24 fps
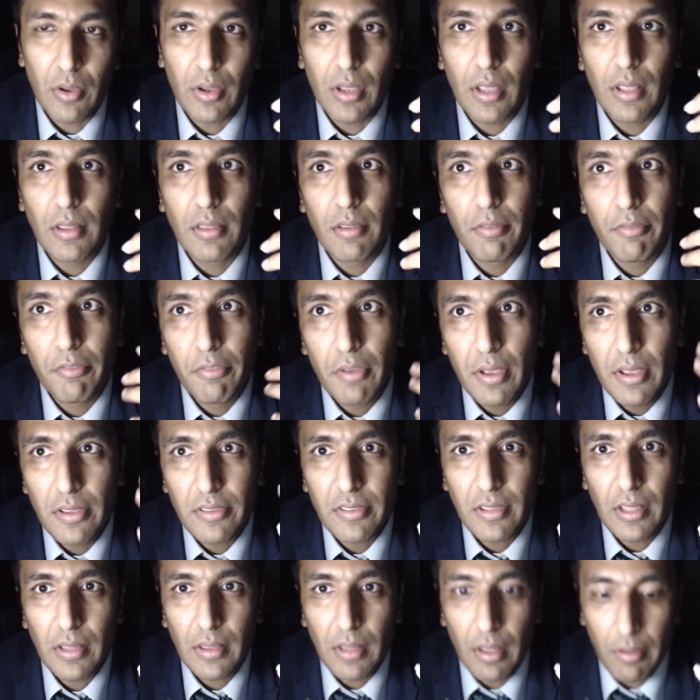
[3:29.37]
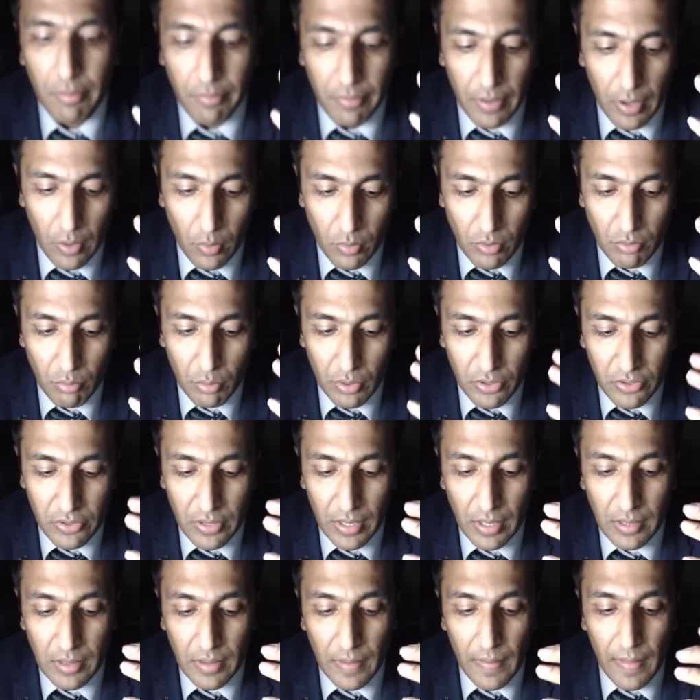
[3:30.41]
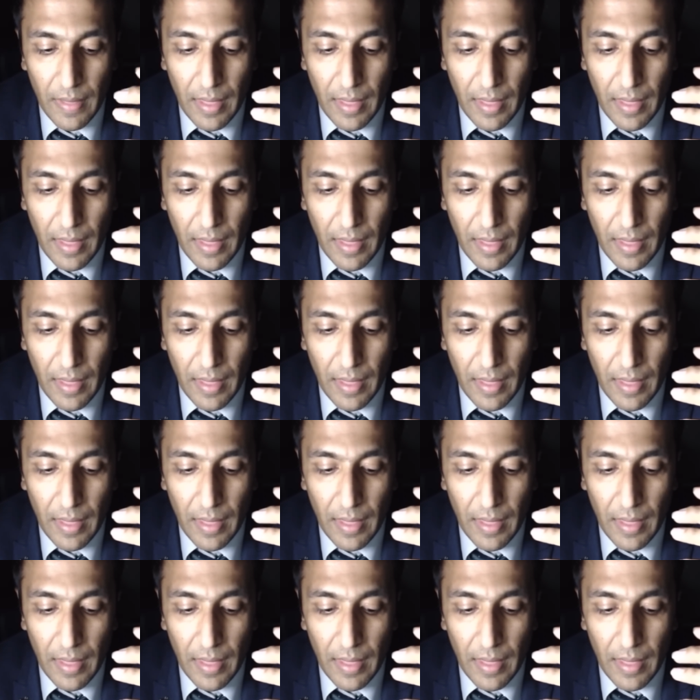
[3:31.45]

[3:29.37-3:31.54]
Okay, the first thing they found was that